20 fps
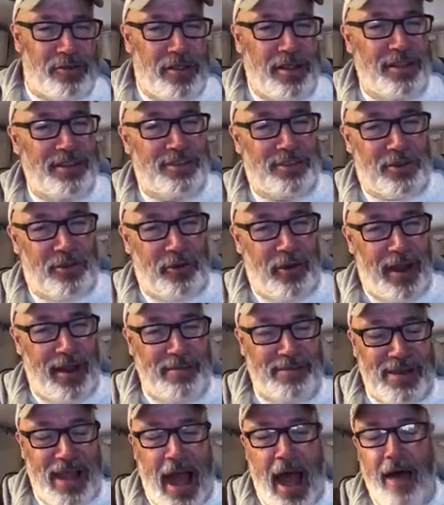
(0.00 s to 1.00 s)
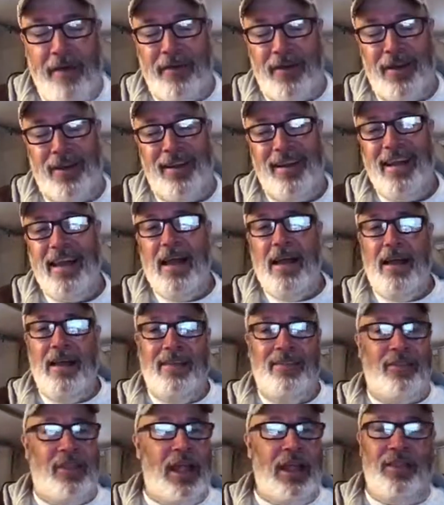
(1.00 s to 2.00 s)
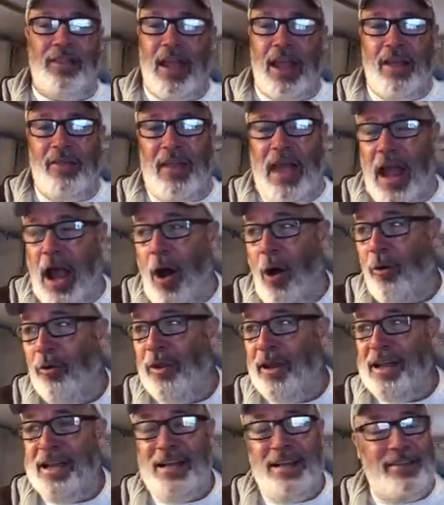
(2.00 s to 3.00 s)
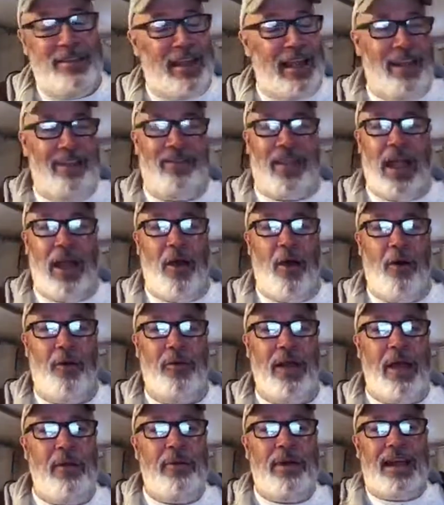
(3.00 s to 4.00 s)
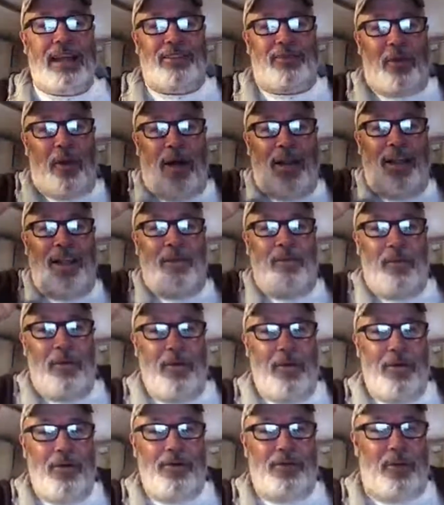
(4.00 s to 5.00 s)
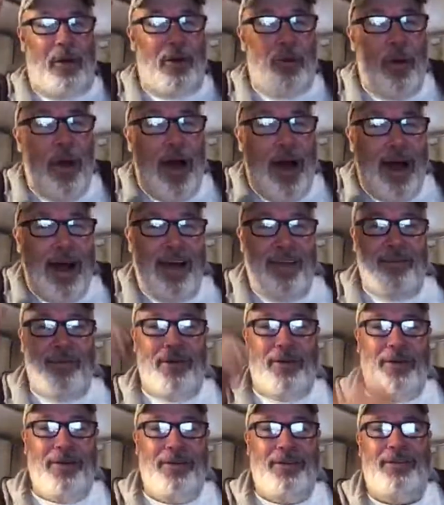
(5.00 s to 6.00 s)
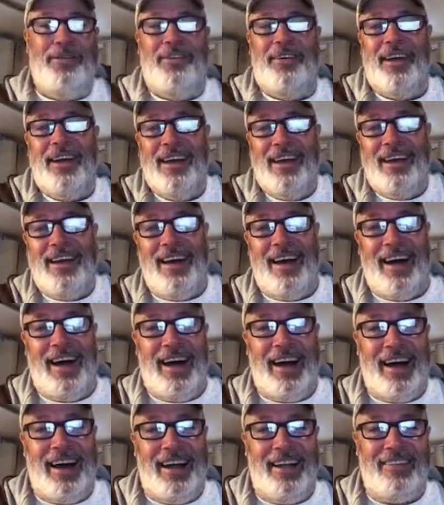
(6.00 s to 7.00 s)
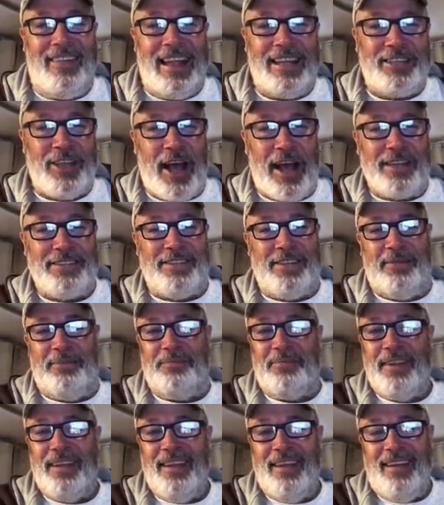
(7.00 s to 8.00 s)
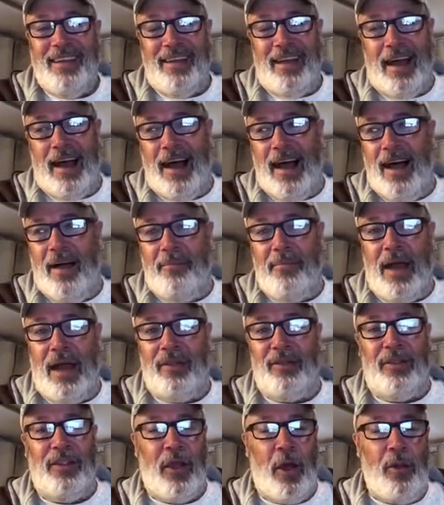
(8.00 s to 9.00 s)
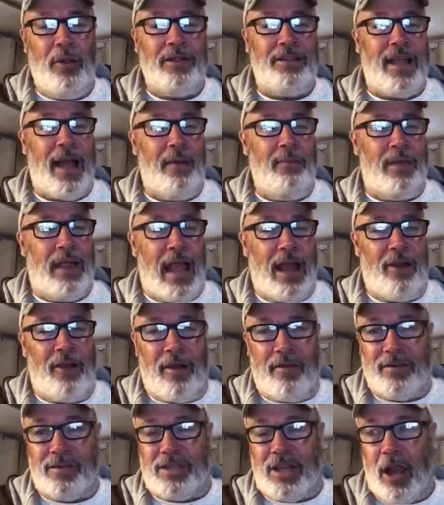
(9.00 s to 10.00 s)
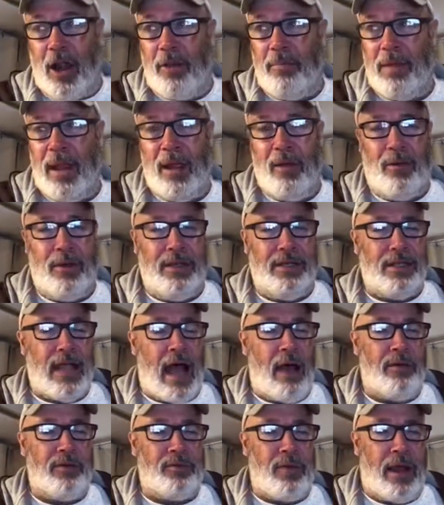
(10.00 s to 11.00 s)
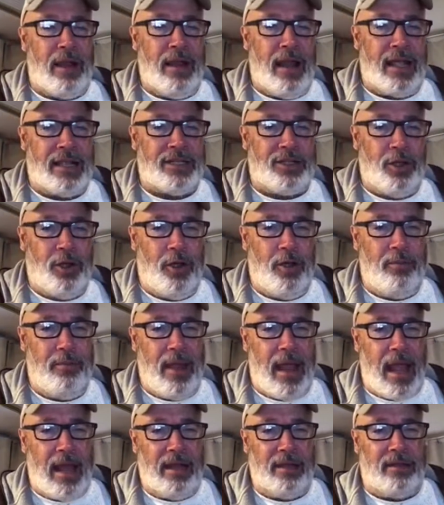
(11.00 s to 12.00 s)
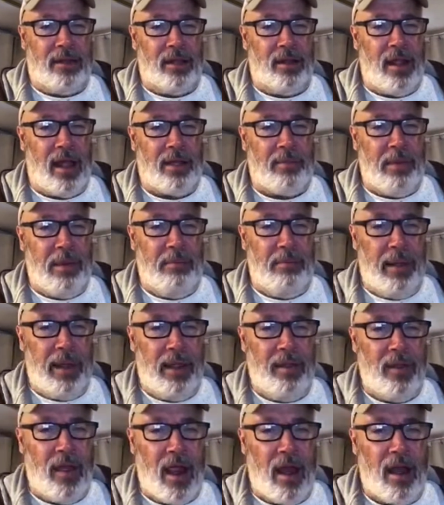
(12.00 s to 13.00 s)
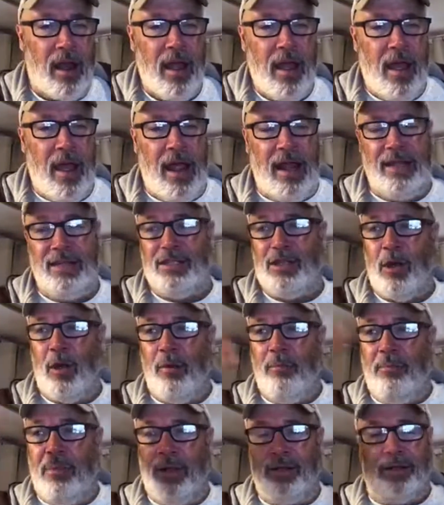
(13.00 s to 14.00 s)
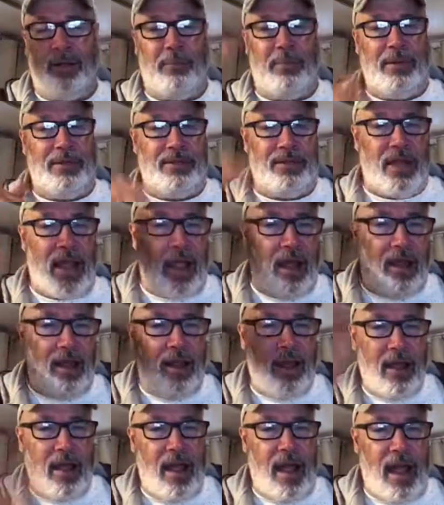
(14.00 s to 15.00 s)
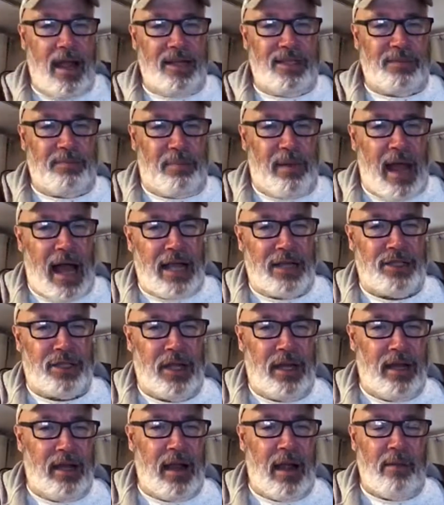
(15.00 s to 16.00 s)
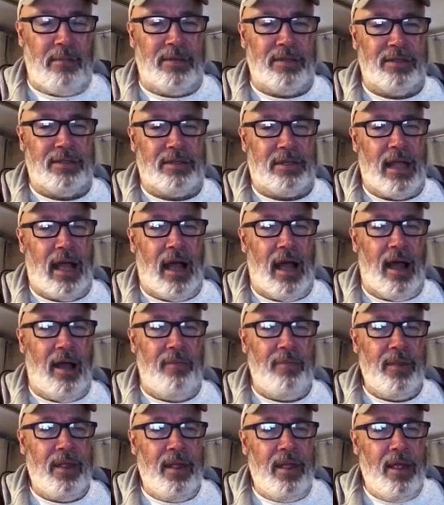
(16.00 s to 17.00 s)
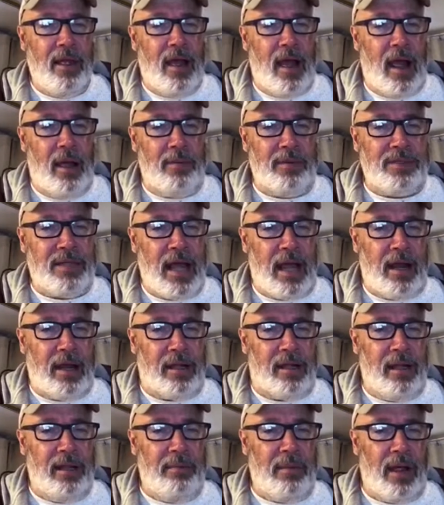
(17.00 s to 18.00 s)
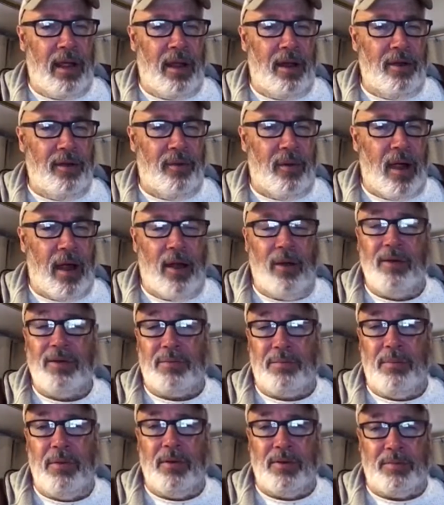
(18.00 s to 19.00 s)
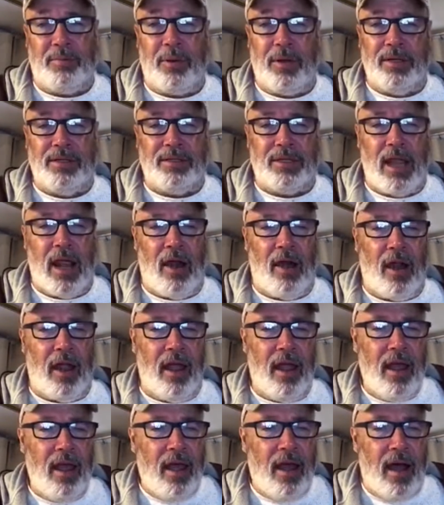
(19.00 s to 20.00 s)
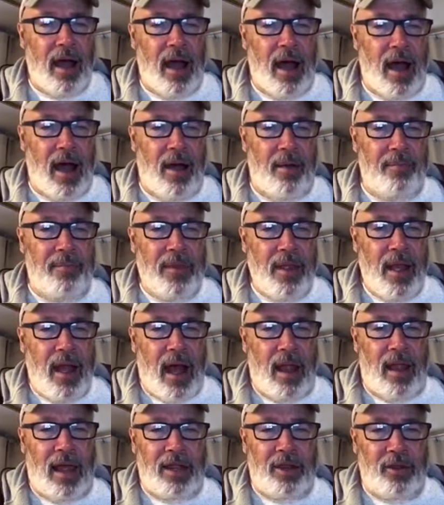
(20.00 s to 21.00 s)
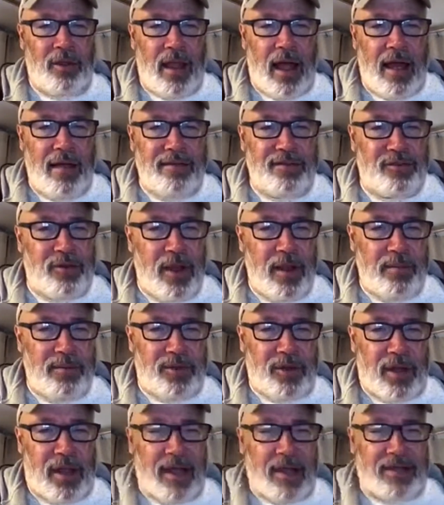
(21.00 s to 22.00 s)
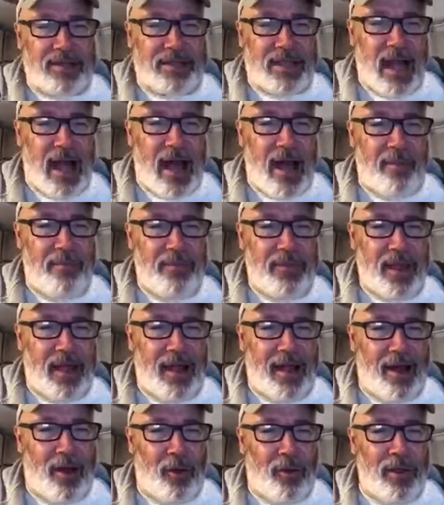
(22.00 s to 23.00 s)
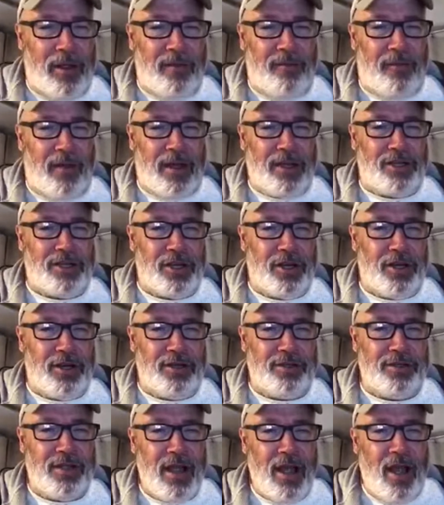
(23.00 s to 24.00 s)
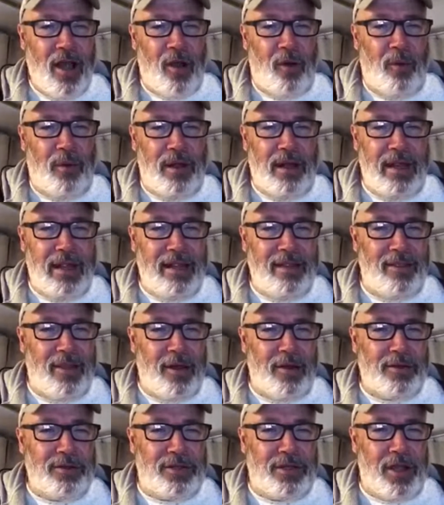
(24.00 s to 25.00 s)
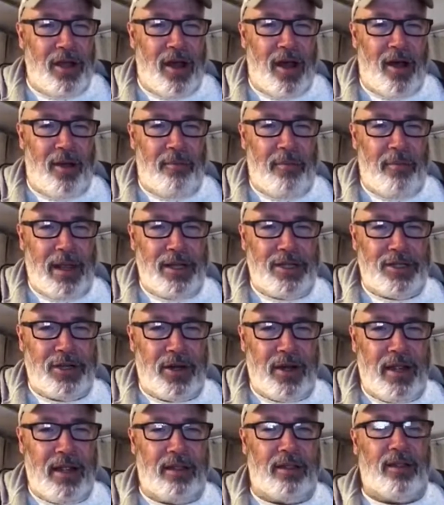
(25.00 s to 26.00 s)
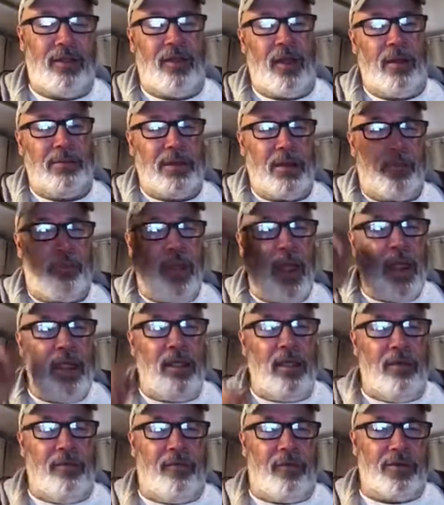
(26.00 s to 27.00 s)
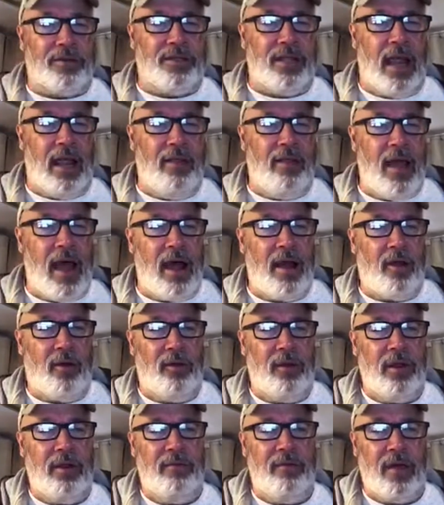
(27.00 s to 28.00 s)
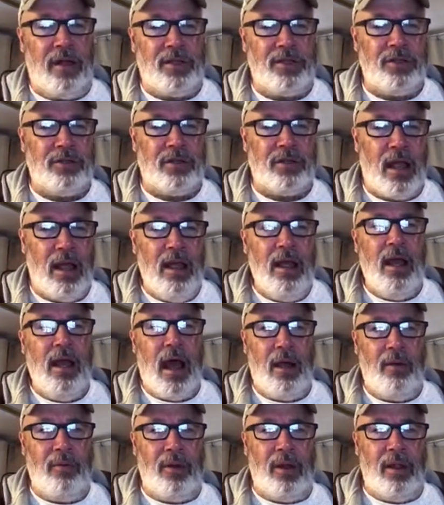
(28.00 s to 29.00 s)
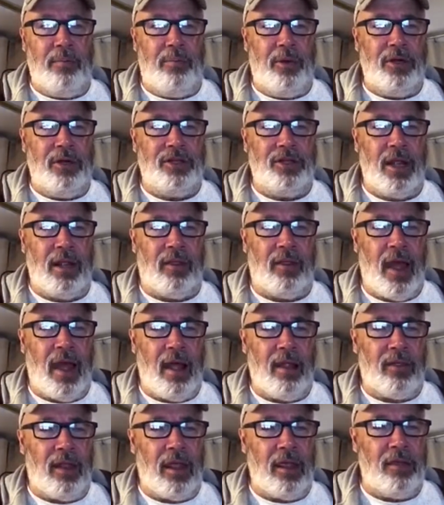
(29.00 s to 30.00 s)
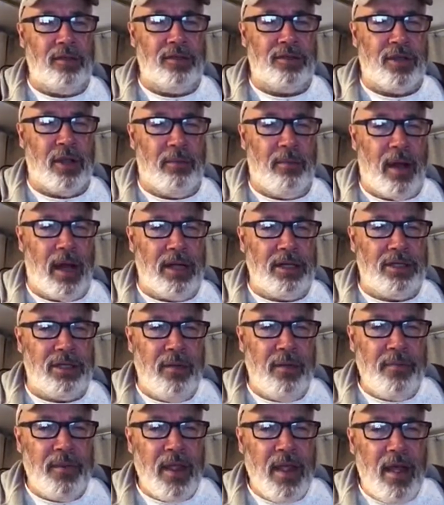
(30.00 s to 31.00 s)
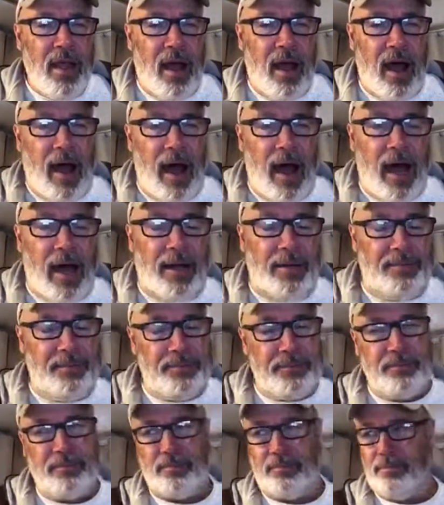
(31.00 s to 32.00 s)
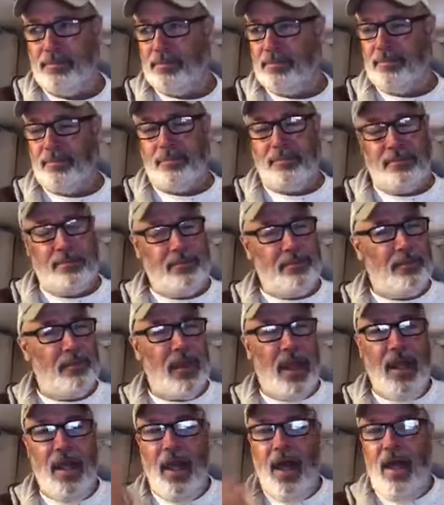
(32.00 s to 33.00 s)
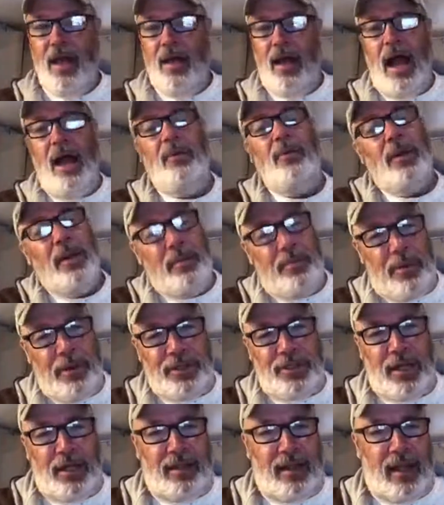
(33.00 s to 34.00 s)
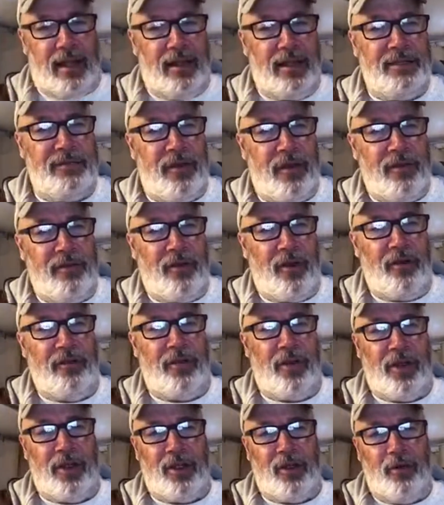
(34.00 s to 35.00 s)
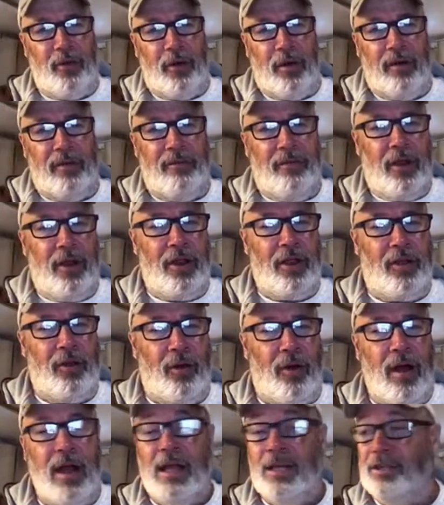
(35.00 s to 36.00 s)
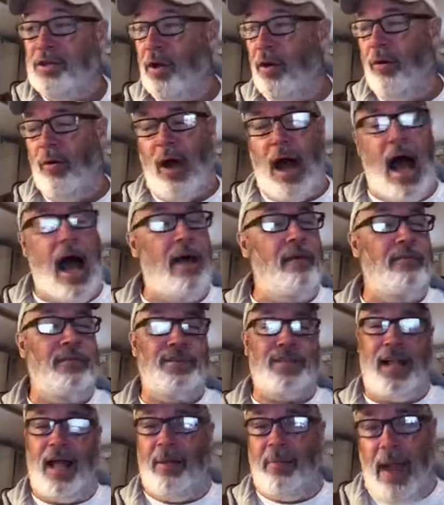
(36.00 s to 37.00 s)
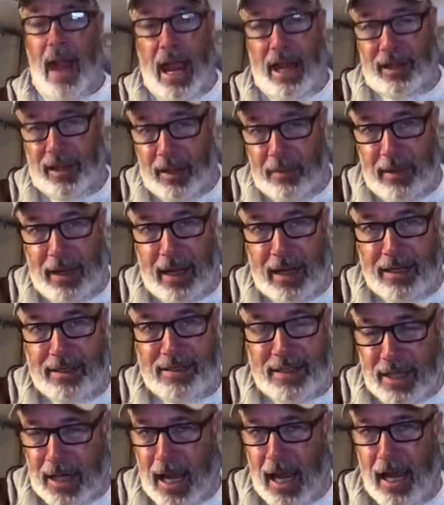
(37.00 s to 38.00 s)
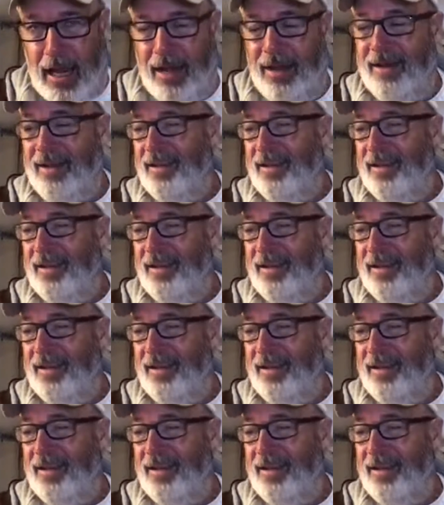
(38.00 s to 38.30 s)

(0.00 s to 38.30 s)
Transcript: screams ever. They only, and we got 20, woo, 21, woo. That's awesome. The only time gator ever scared me was I was right next to him and it didn't like me being there, and so it picked up its tail and splashed it, and I almost had to clean my underwear. It was pretty scary. I like your live streams. You get stopped. Only Adventures. We need those, y'all. Make sure to hit the thumbs up. Thank you for saying that. Only Adventures. I really appreciate that. Thank you so much. I really appreciate that. That's very, very, very cool. Very cool. So obviously I'm ad-libbing it tonight.